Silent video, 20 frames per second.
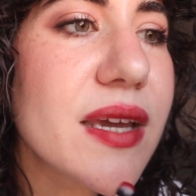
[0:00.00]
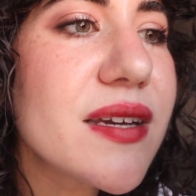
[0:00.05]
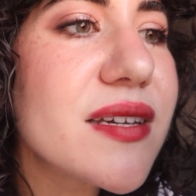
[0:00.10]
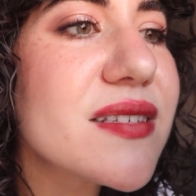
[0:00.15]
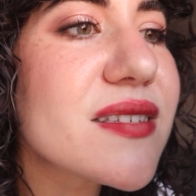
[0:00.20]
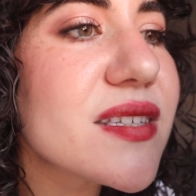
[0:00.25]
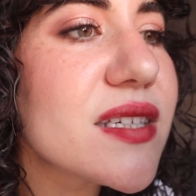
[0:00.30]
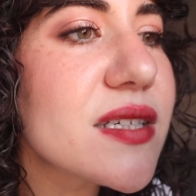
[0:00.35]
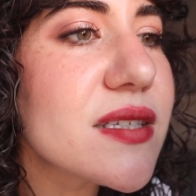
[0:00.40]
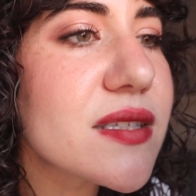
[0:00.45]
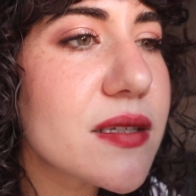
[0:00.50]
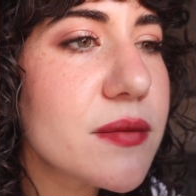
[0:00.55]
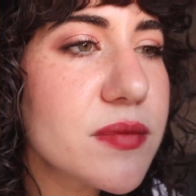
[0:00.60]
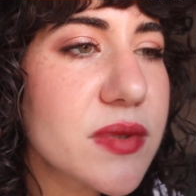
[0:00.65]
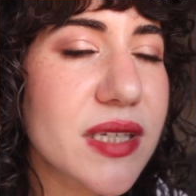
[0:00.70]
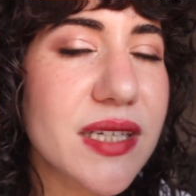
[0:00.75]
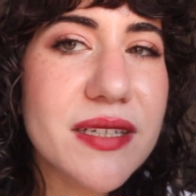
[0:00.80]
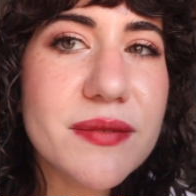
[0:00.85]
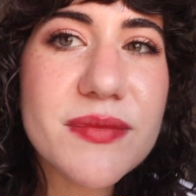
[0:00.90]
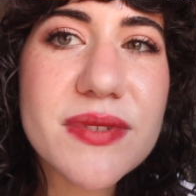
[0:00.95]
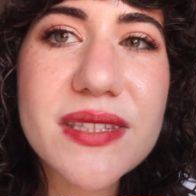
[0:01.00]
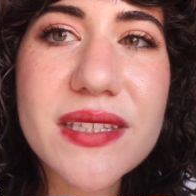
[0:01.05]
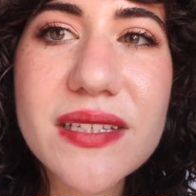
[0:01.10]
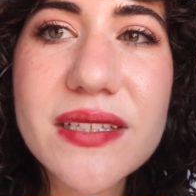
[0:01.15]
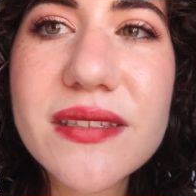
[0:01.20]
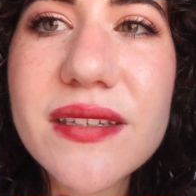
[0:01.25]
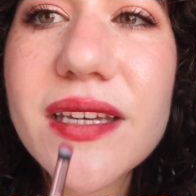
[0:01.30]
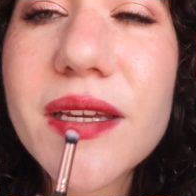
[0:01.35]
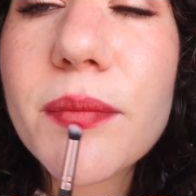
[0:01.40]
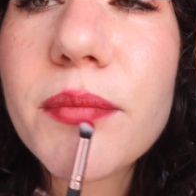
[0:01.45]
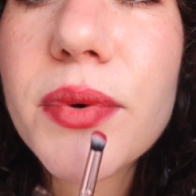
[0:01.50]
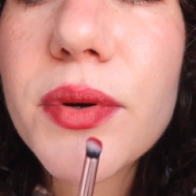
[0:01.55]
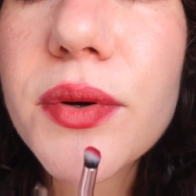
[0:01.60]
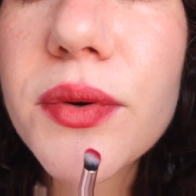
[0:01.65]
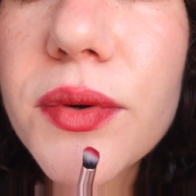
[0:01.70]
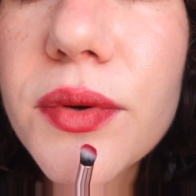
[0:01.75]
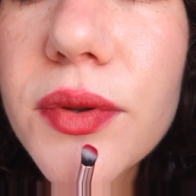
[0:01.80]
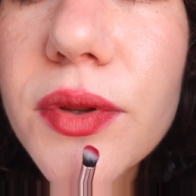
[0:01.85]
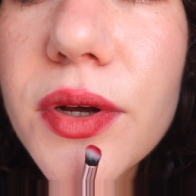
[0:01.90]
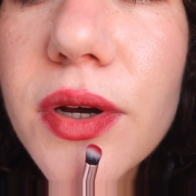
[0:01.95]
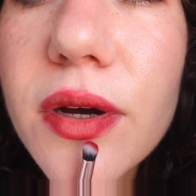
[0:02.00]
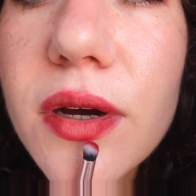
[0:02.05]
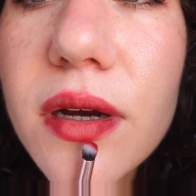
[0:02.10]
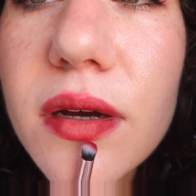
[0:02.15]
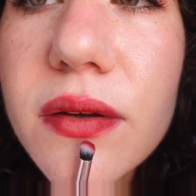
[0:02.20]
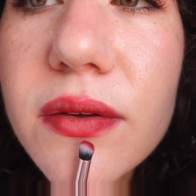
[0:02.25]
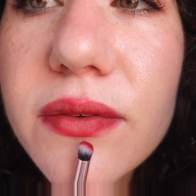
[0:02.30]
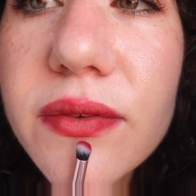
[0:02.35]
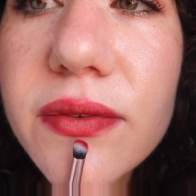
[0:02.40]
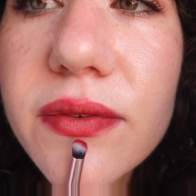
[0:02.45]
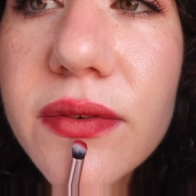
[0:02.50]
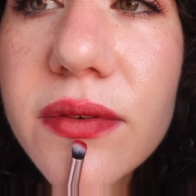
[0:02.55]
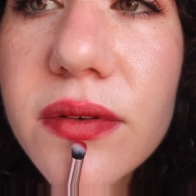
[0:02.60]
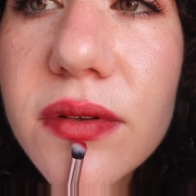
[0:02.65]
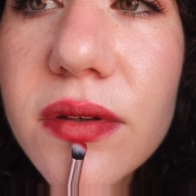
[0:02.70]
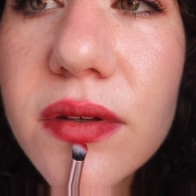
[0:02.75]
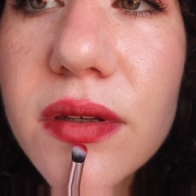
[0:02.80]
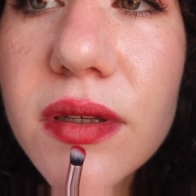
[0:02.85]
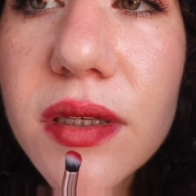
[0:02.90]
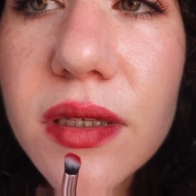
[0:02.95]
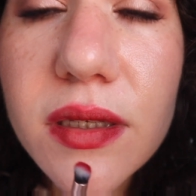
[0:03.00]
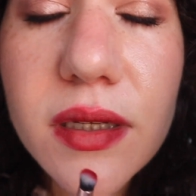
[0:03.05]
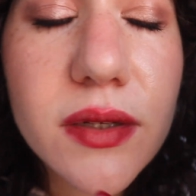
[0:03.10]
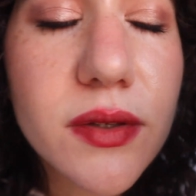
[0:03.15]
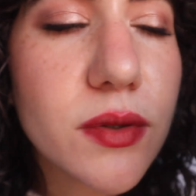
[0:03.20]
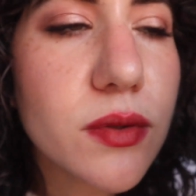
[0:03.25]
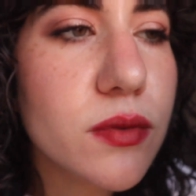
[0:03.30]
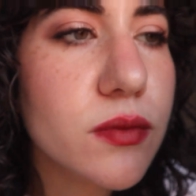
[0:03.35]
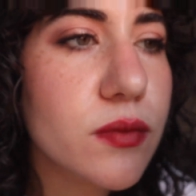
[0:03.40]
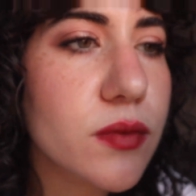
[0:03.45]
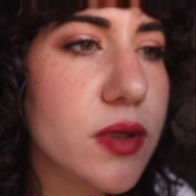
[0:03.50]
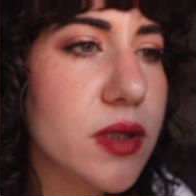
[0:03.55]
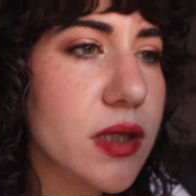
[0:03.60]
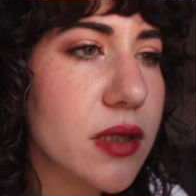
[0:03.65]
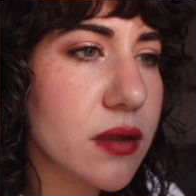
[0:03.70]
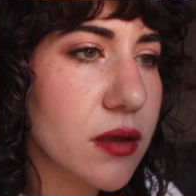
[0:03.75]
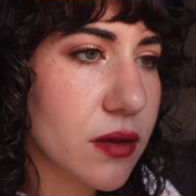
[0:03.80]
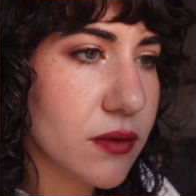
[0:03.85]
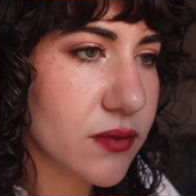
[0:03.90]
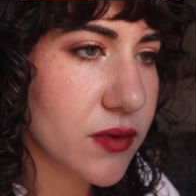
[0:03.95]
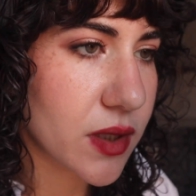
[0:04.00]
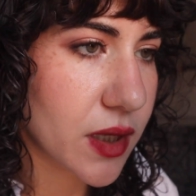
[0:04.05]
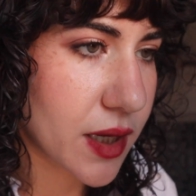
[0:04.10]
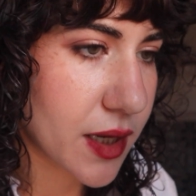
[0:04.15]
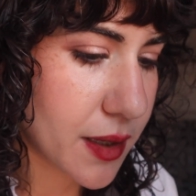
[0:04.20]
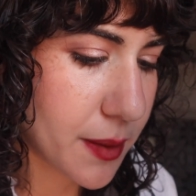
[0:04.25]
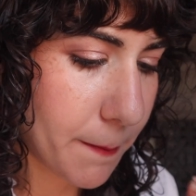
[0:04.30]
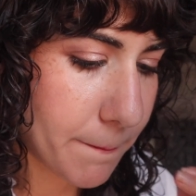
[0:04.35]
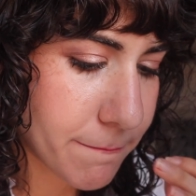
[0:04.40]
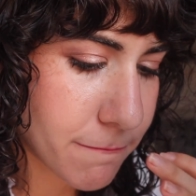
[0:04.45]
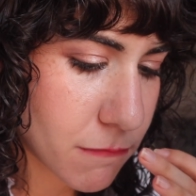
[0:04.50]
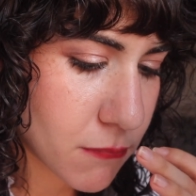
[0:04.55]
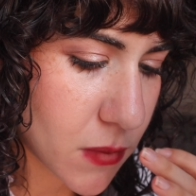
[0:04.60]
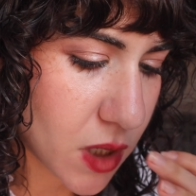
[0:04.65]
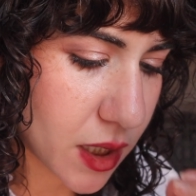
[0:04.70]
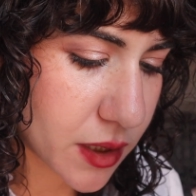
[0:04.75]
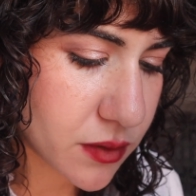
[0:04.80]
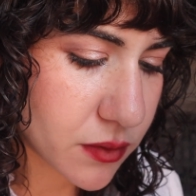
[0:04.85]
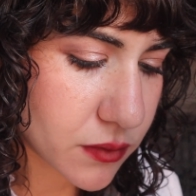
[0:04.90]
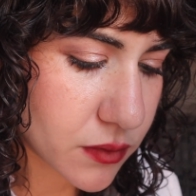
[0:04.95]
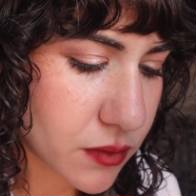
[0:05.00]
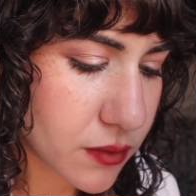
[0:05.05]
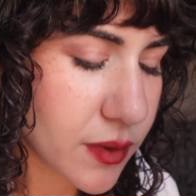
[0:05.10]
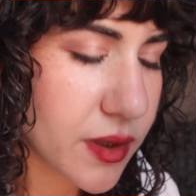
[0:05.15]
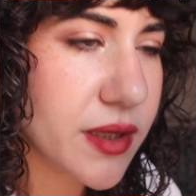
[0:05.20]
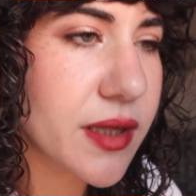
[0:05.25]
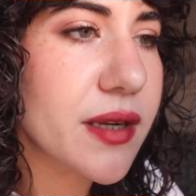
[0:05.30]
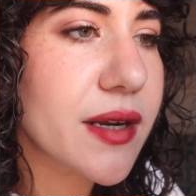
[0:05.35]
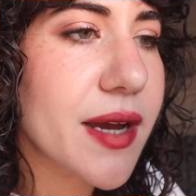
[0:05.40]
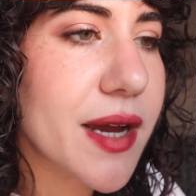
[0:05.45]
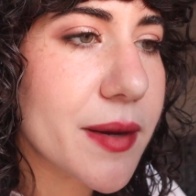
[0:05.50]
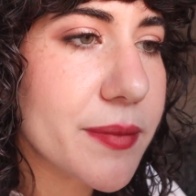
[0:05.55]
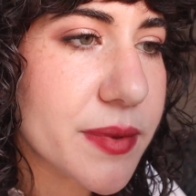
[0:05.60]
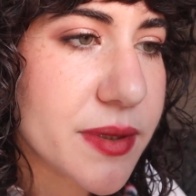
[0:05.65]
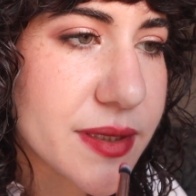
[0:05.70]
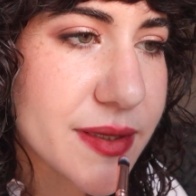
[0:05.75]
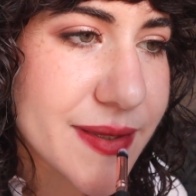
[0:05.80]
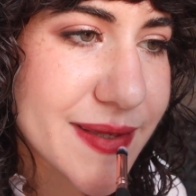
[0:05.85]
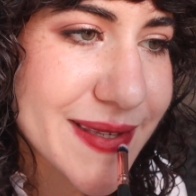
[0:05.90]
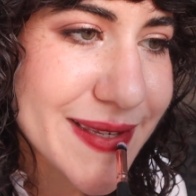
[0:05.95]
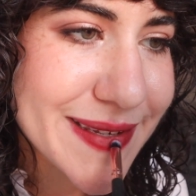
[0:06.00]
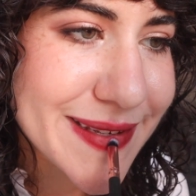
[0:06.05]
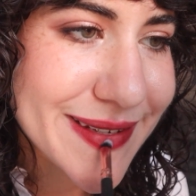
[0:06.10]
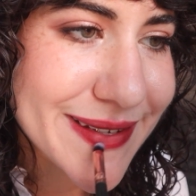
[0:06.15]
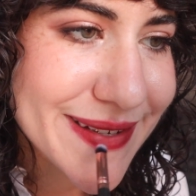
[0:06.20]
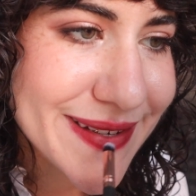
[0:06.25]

See, sometimes these like pull off, and I don't really love that. I don't know why that happens.